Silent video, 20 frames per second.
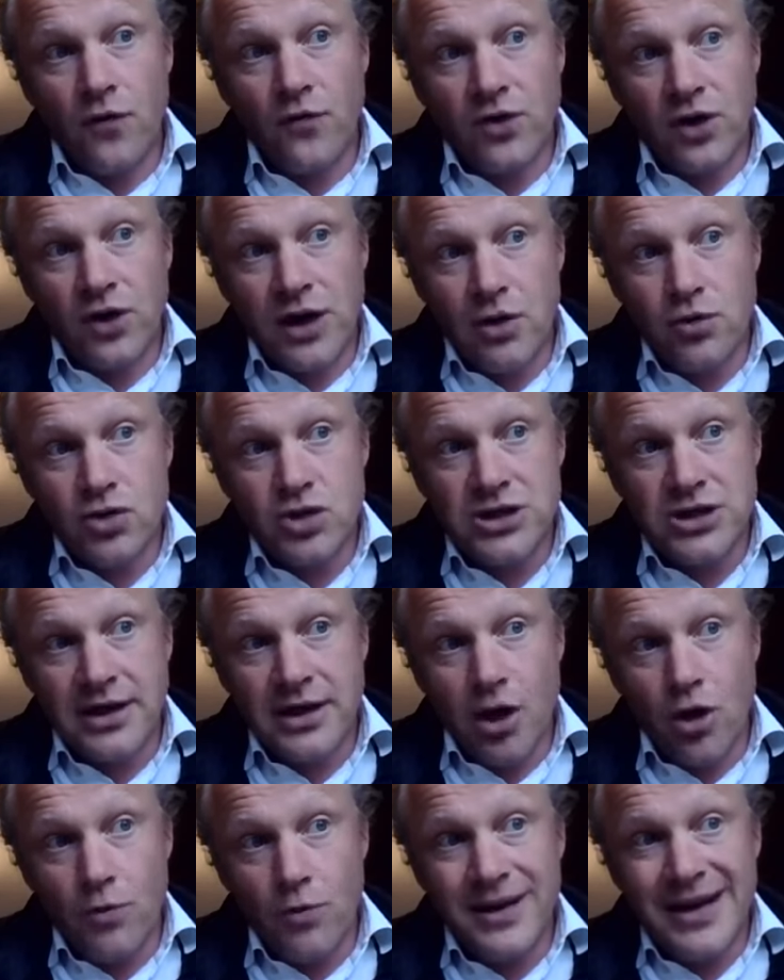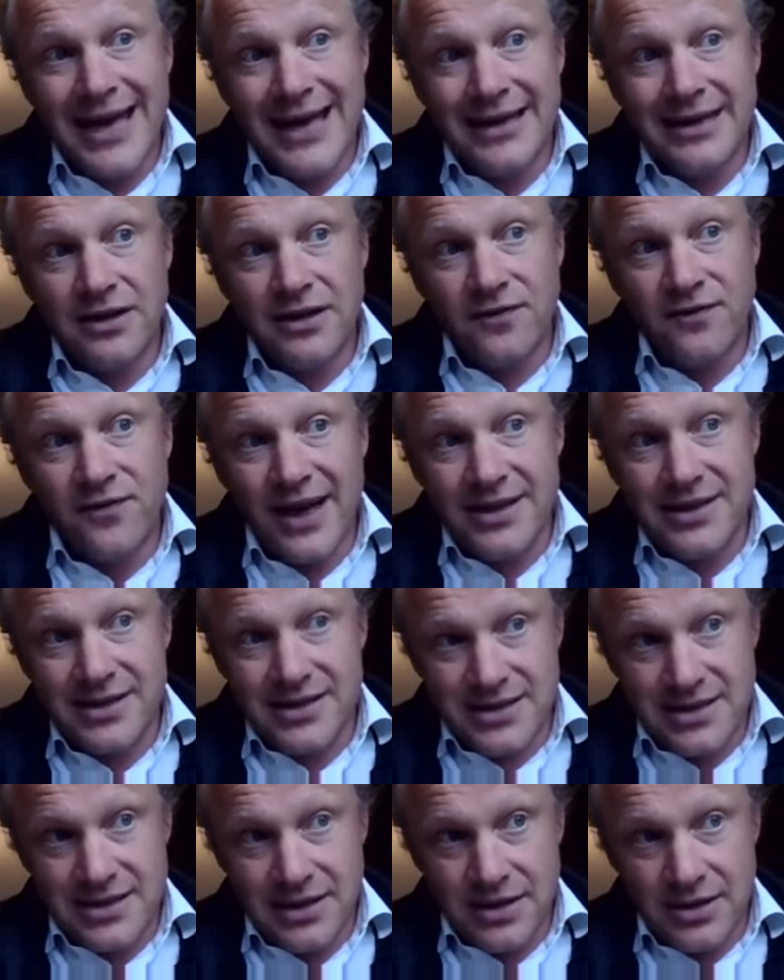closed and open-ended
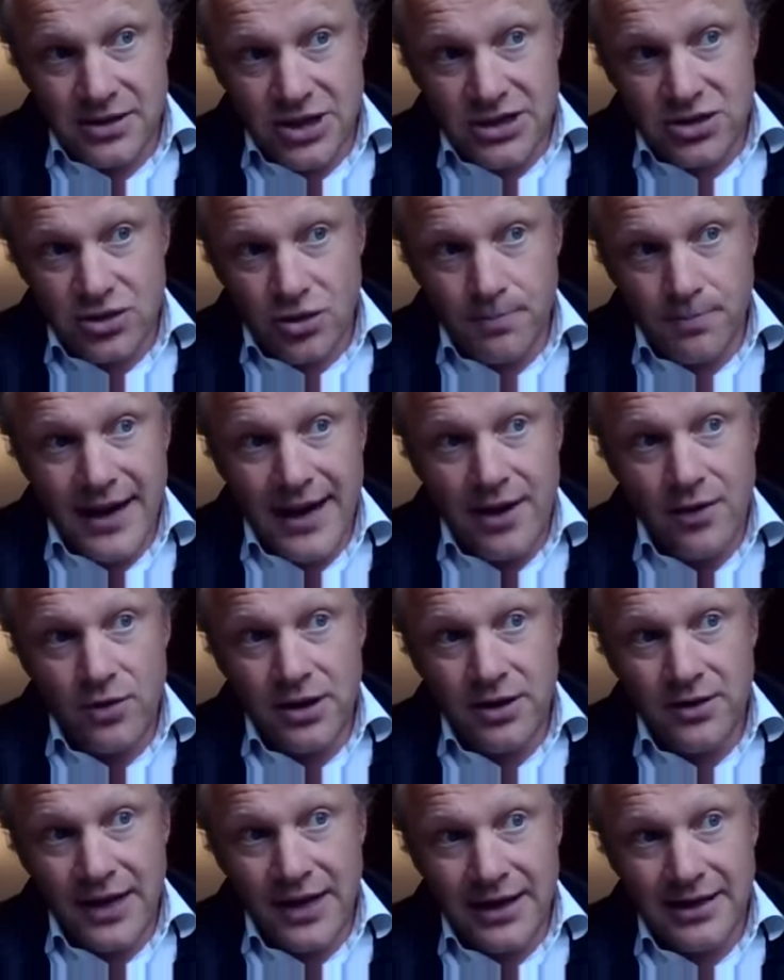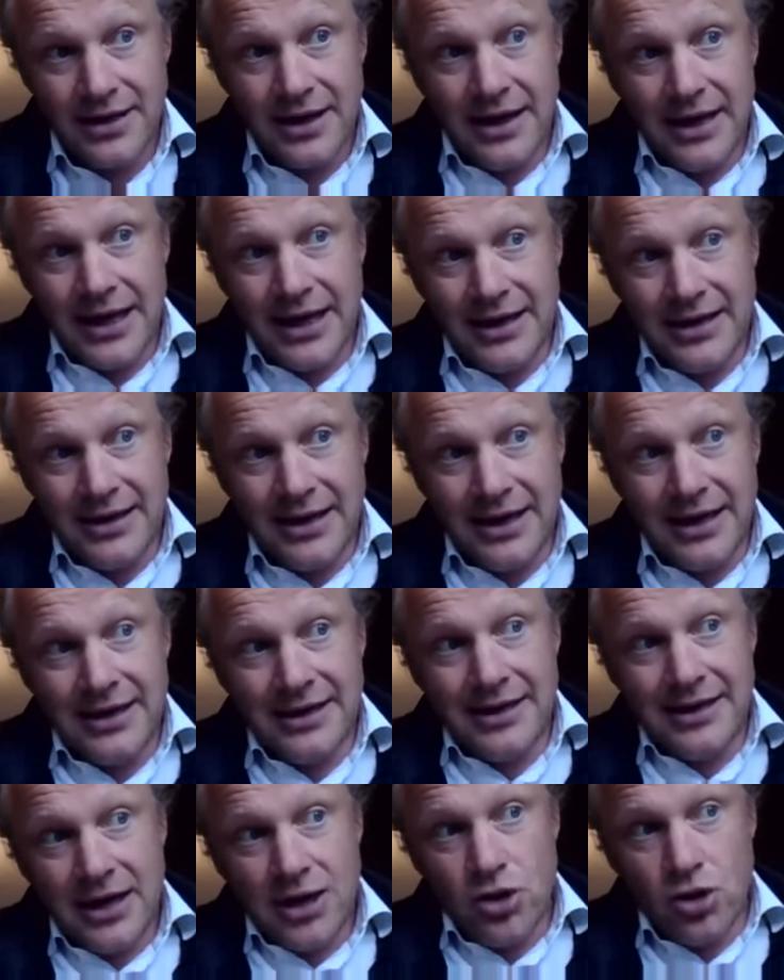funds. Just comparing that in
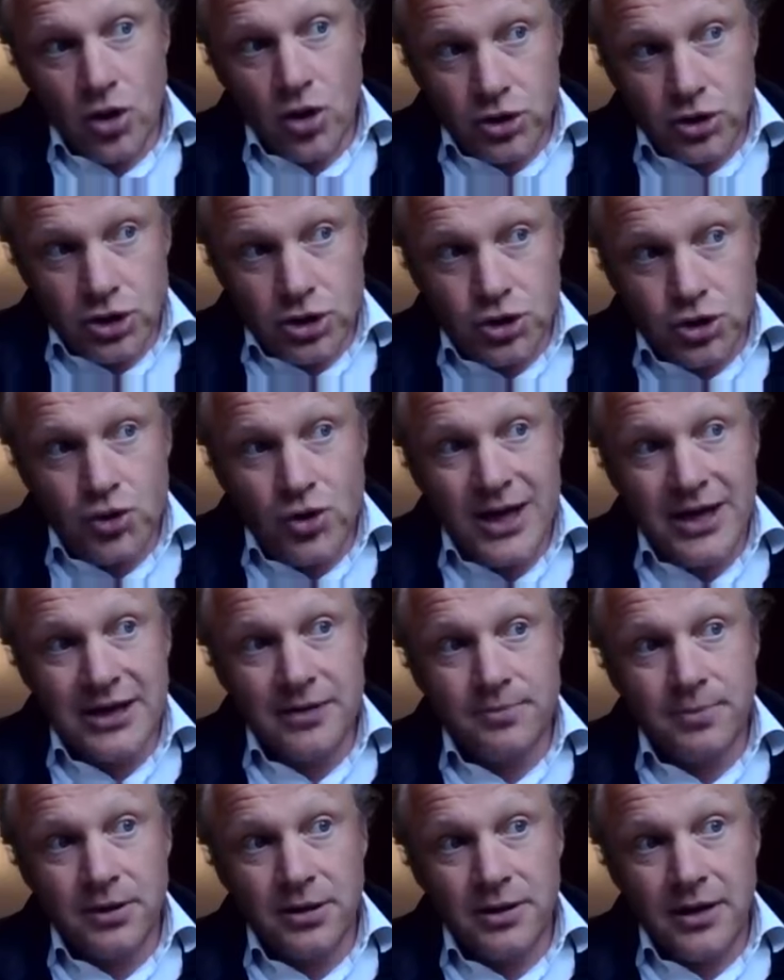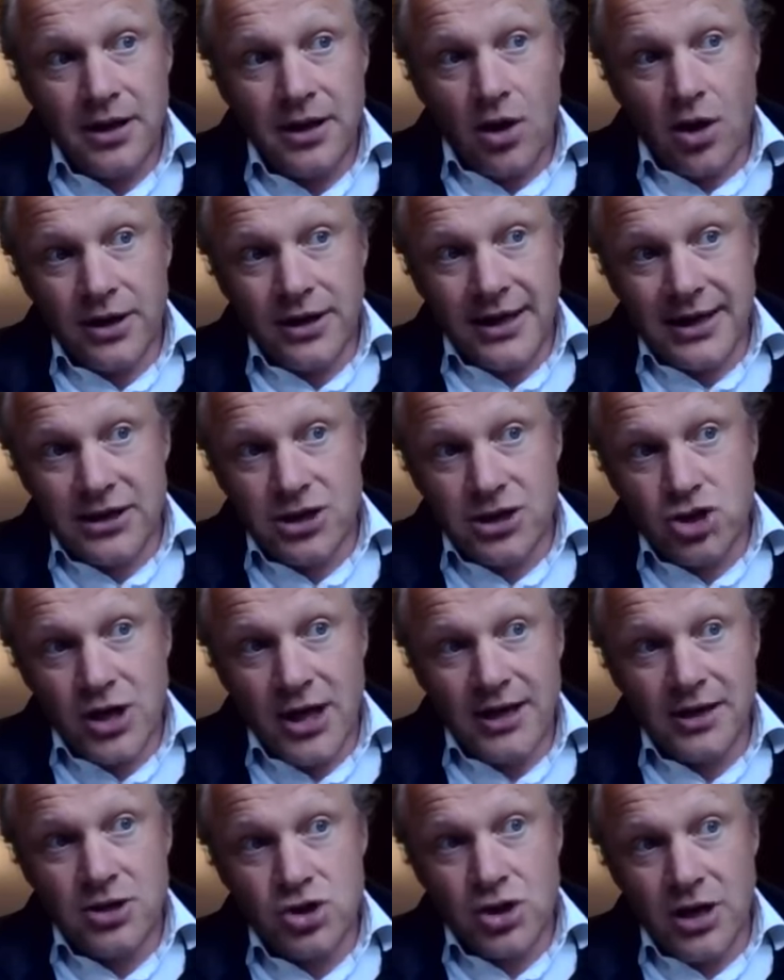not tradable on an exchange
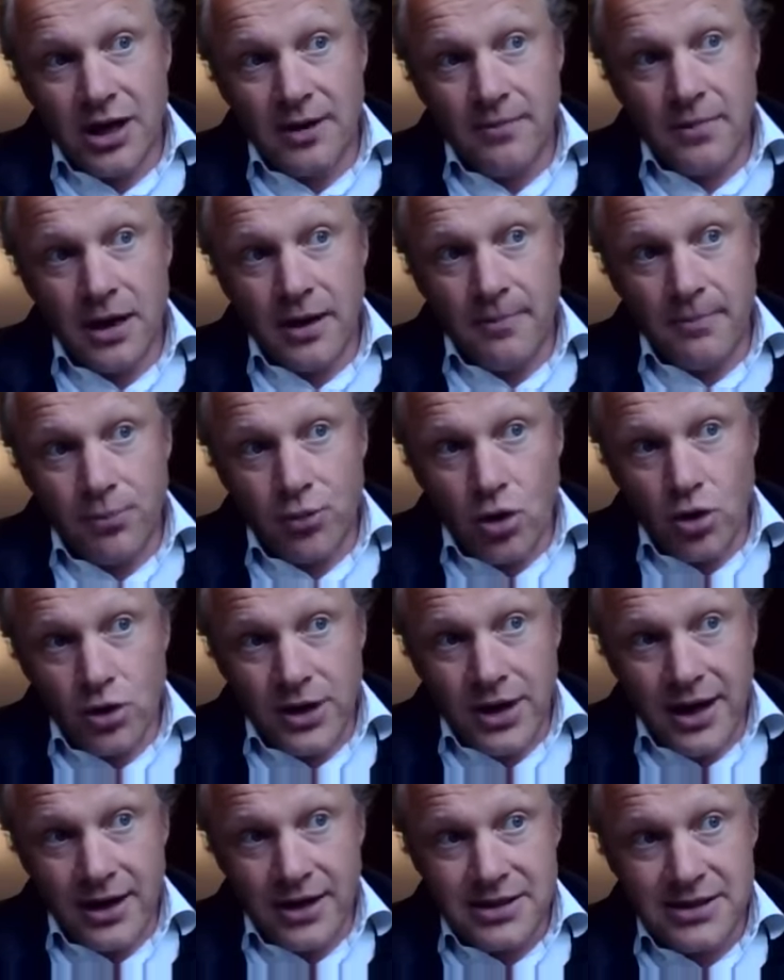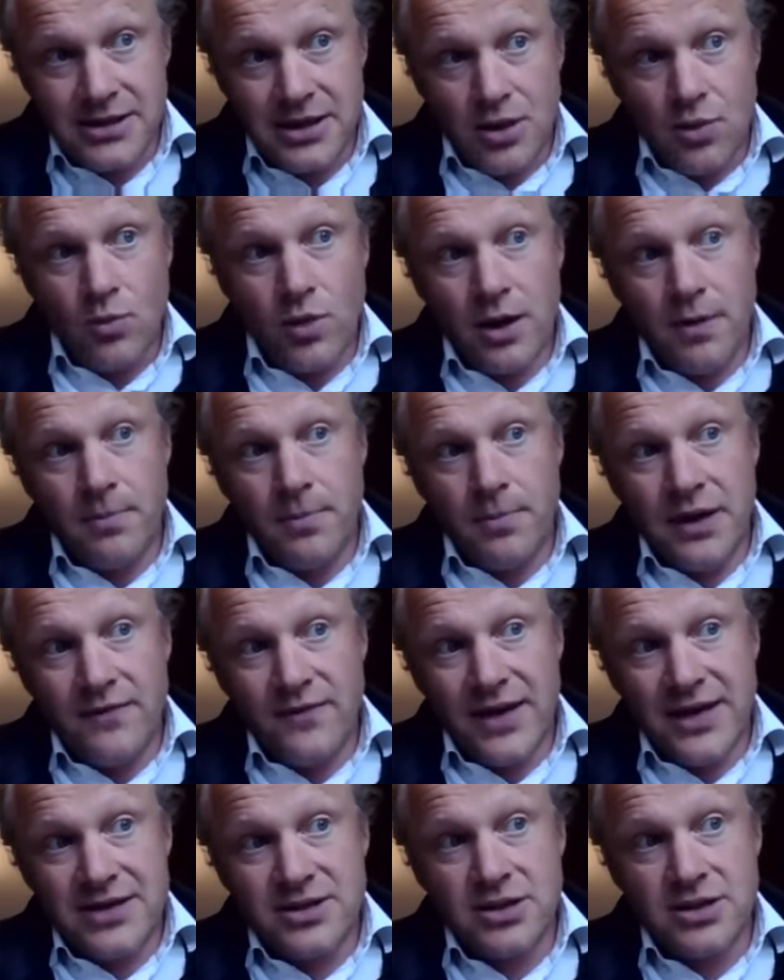products, where
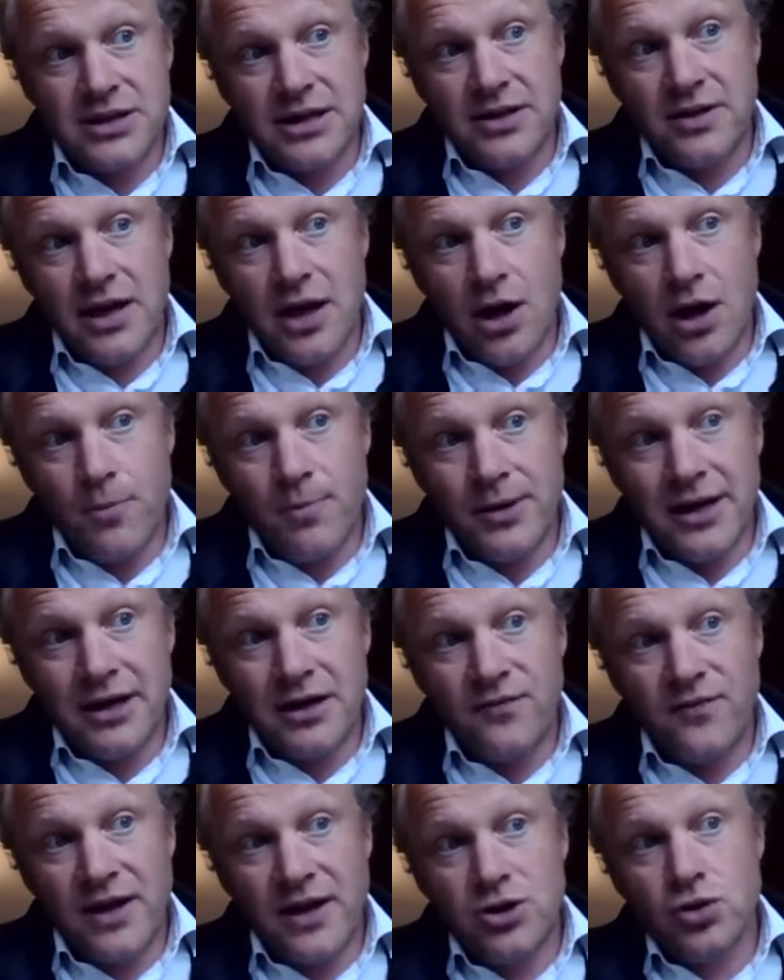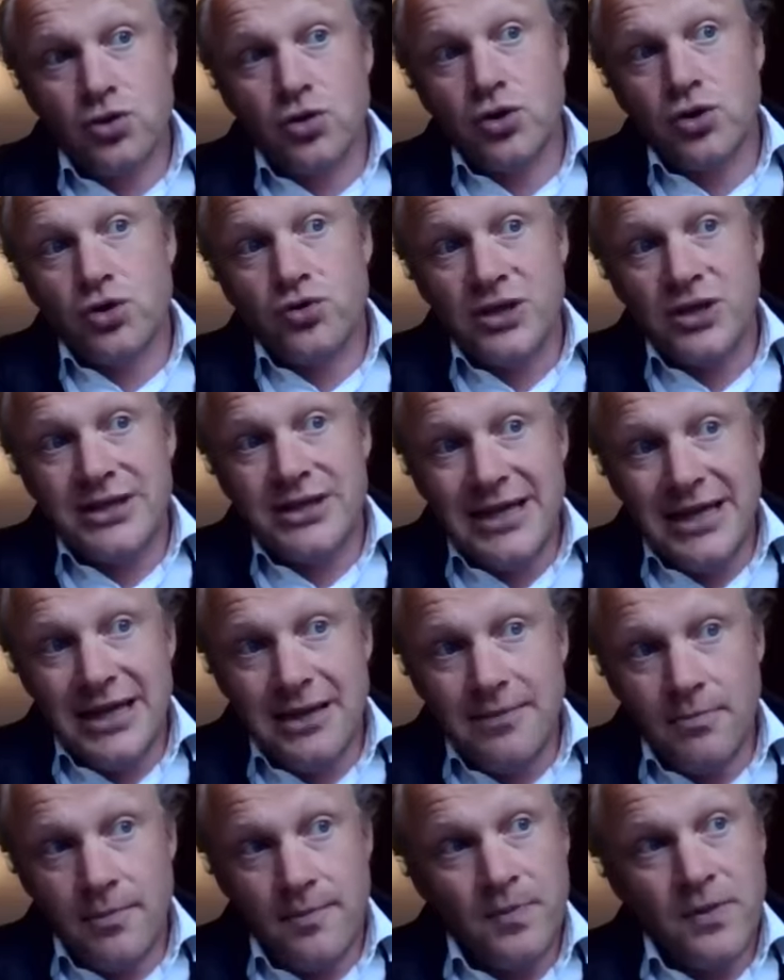investors in the open-ended fund you could
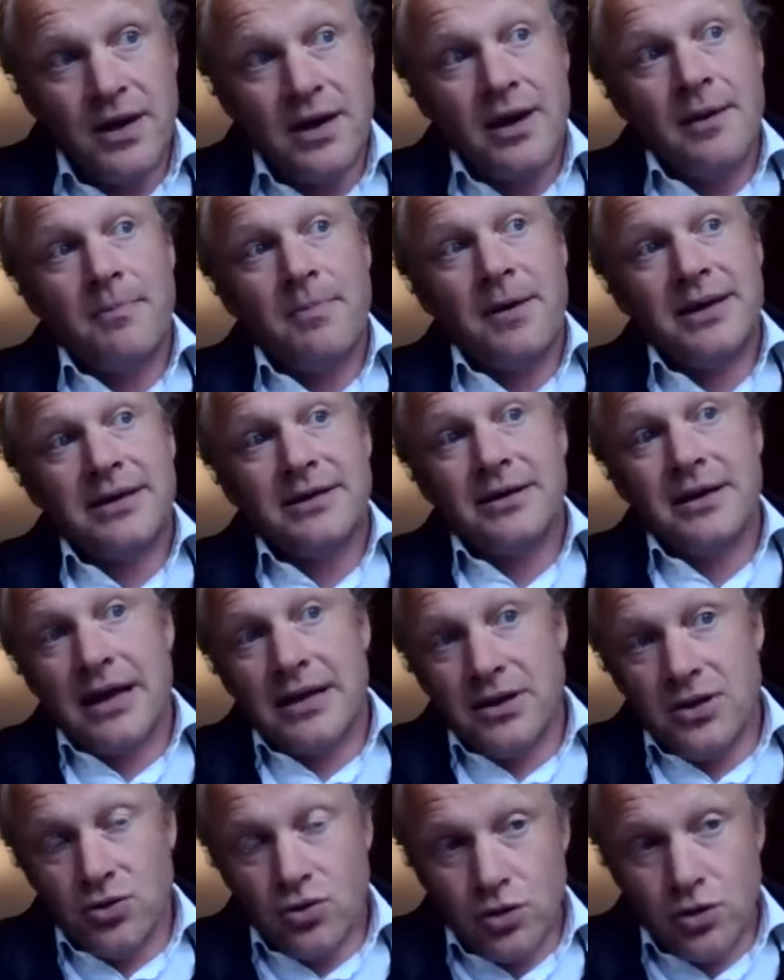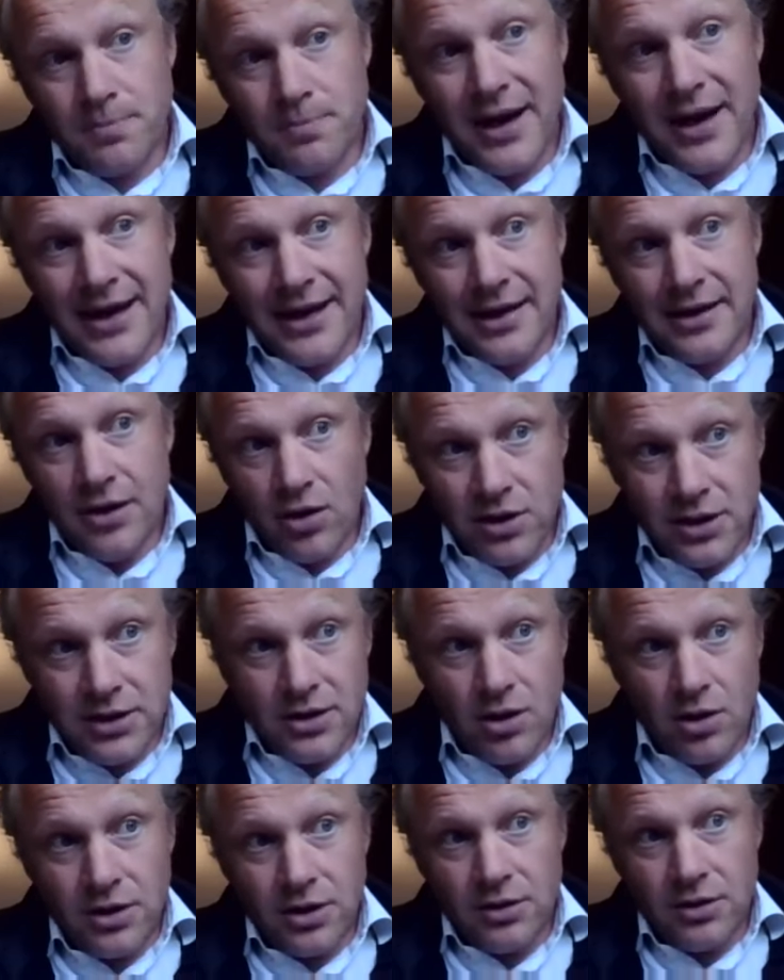redeem, and you could buy
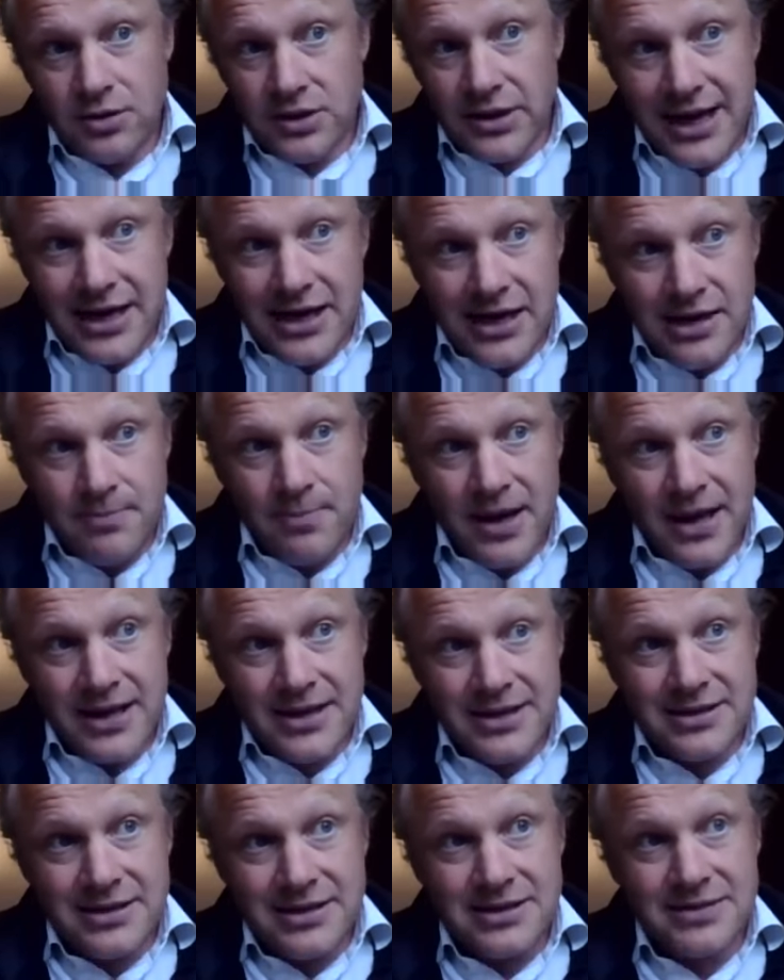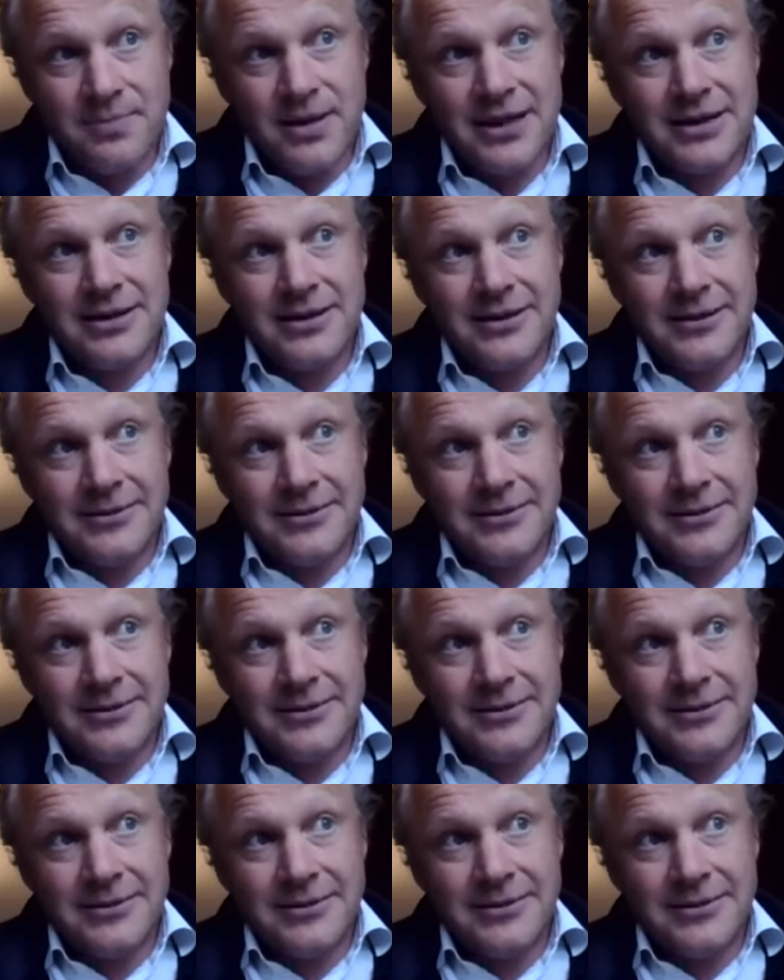on a daily basis, but